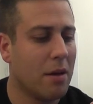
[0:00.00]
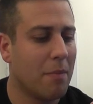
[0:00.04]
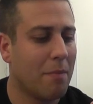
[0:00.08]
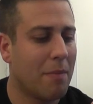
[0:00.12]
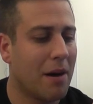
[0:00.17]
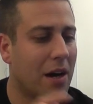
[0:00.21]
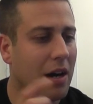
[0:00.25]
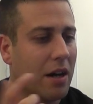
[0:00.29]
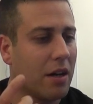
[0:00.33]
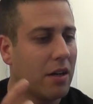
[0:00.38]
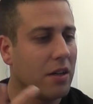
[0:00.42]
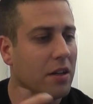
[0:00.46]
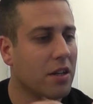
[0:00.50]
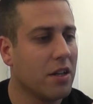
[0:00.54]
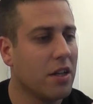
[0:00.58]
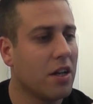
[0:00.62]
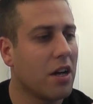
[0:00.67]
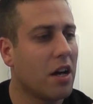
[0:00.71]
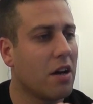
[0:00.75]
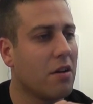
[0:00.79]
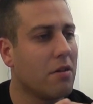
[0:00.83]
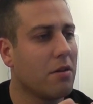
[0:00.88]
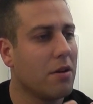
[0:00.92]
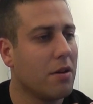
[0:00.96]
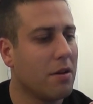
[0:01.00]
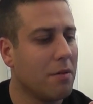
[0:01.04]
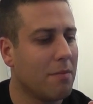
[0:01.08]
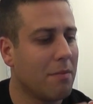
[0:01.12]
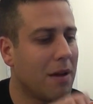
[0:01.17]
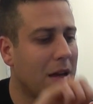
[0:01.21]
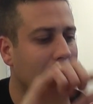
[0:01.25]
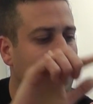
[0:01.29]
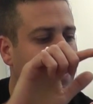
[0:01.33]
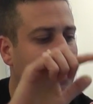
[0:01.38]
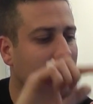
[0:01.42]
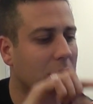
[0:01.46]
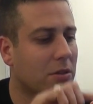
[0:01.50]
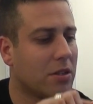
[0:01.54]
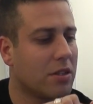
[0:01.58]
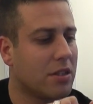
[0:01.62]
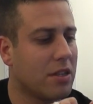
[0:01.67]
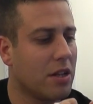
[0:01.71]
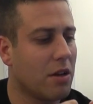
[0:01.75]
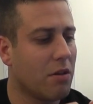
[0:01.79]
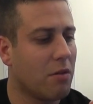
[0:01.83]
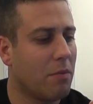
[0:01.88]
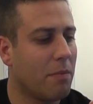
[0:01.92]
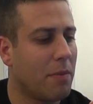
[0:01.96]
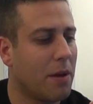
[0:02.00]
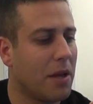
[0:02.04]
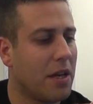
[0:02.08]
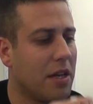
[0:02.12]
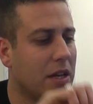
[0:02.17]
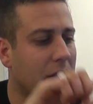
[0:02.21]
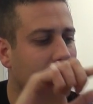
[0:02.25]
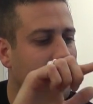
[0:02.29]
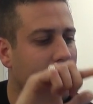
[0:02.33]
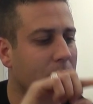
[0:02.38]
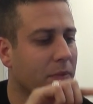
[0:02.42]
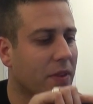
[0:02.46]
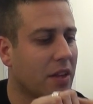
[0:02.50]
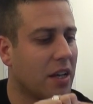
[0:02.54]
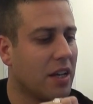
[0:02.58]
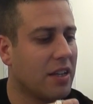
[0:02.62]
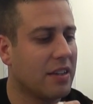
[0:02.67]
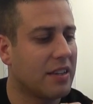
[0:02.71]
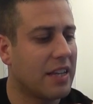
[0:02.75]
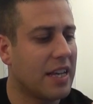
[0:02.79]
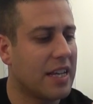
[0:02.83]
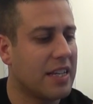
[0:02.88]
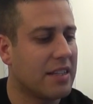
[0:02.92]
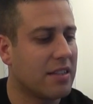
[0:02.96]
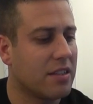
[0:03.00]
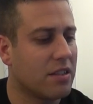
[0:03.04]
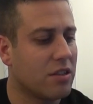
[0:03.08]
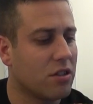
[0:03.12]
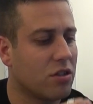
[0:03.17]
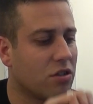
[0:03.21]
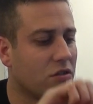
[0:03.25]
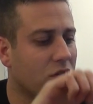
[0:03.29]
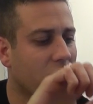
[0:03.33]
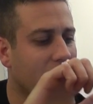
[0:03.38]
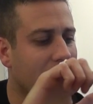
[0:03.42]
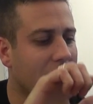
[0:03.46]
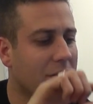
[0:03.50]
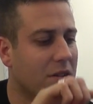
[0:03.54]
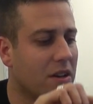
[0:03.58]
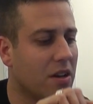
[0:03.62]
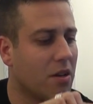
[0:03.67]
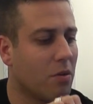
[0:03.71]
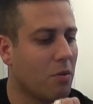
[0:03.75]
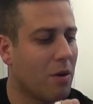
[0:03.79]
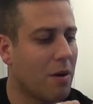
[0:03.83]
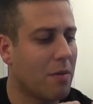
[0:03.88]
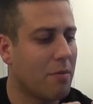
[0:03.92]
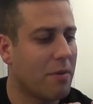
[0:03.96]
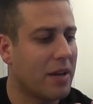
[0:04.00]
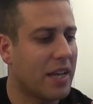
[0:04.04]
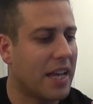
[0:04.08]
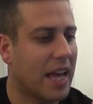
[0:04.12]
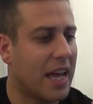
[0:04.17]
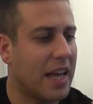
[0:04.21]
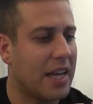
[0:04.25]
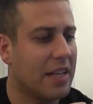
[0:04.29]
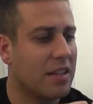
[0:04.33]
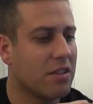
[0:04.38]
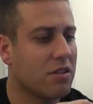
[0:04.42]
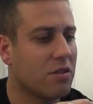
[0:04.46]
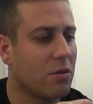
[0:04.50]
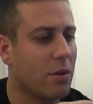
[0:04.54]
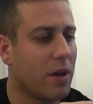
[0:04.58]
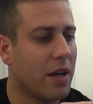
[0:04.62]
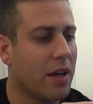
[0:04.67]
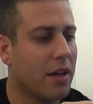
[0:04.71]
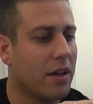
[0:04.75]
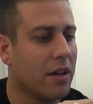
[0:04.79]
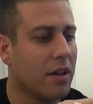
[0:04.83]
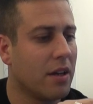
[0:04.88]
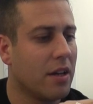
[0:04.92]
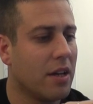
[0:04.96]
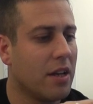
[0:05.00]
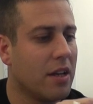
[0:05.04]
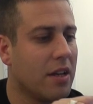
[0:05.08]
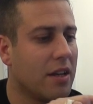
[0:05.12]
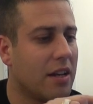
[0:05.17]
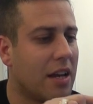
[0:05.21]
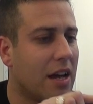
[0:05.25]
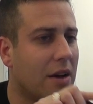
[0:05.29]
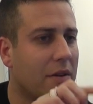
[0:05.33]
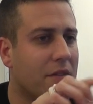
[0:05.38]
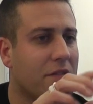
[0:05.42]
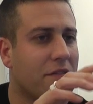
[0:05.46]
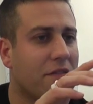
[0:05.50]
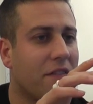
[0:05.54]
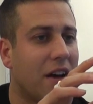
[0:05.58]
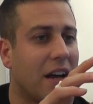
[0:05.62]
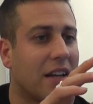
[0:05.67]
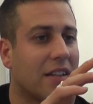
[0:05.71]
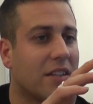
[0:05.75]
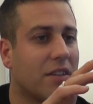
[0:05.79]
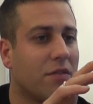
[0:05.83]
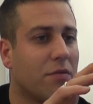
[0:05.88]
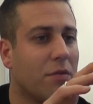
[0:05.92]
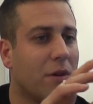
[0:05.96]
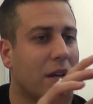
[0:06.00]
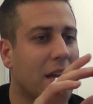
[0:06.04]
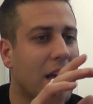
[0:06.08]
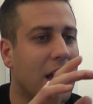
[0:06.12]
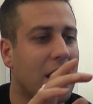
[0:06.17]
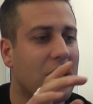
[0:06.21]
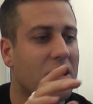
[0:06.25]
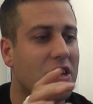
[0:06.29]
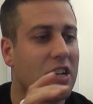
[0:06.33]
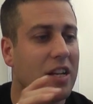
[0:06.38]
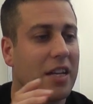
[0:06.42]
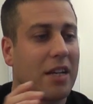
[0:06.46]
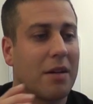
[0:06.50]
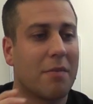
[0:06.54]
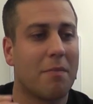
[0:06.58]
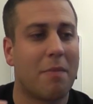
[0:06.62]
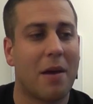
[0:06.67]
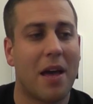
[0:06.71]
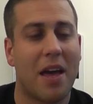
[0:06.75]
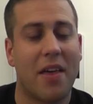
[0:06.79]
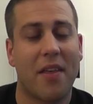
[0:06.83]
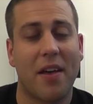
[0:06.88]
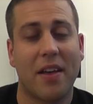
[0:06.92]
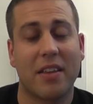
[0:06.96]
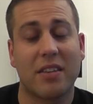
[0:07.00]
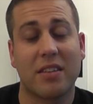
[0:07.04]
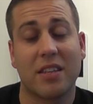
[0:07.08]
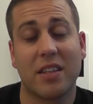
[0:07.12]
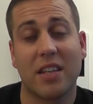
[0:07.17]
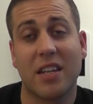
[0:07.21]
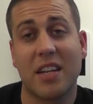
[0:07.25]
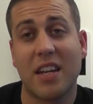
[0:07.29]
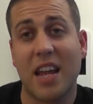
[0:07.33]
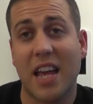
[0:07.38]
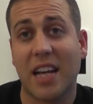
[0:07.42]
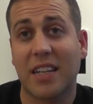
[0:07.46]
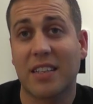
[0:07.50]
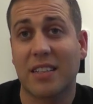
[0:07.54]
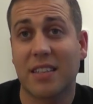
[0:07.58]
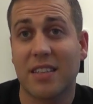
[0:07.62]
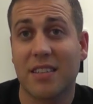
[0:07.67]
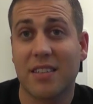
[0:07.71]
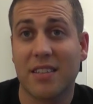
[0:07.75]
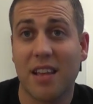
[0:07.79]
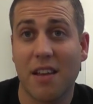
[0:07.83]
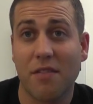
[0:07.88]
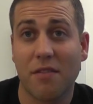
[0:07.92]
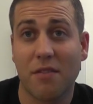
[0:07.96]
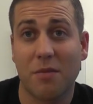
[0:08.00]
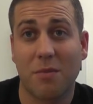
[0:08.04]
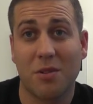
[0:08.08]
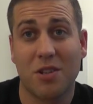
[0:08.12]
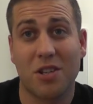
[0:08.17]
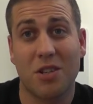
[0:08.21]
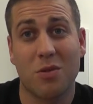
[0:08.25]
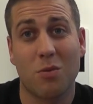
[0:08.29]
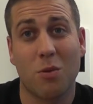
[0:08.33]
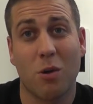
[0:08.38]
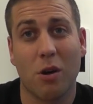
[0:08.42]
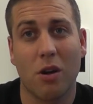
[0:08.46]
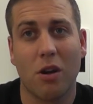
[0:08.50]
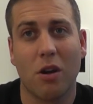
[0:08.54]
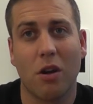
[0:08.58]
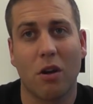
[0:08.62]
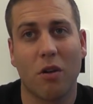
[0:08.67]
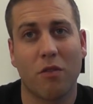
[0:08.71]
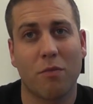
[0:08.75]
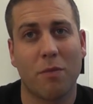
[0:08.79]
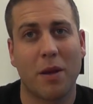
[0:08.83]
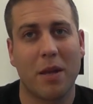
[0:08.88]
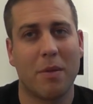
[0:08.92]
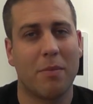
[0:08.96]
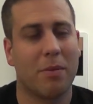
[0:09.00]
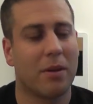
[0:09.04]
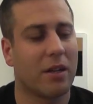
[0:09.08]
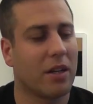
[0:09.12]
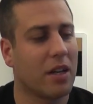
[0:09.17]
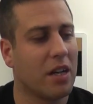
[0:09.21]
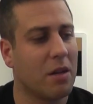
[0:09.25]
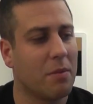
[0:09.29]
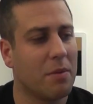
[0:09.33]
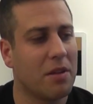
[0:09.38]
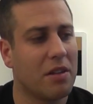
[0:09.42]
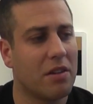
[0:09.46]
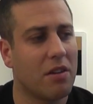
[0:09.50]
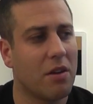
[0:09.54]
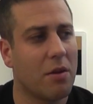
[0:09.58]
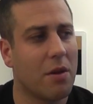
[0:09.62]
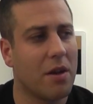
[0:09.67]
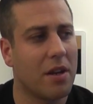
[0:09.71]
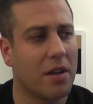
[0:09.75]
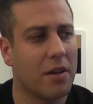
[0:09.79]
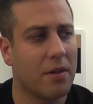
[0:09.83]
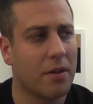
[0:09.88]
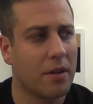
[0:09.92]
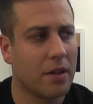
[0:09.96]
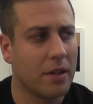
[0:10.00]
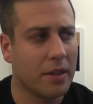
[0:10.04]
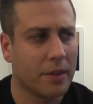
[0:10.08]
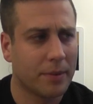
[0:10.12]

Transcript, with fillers: But, you know, maybe it will still be a decent screen when we get into it. Now, in fact, if we actually compare that to the Nexus 7, which is what a lot of people are going to be doing,